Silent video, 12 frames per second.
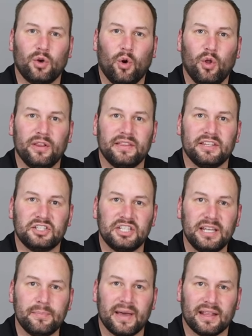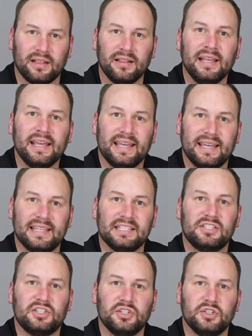hole in the sheet metal
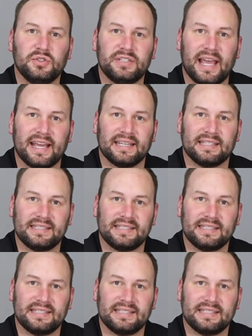is to take a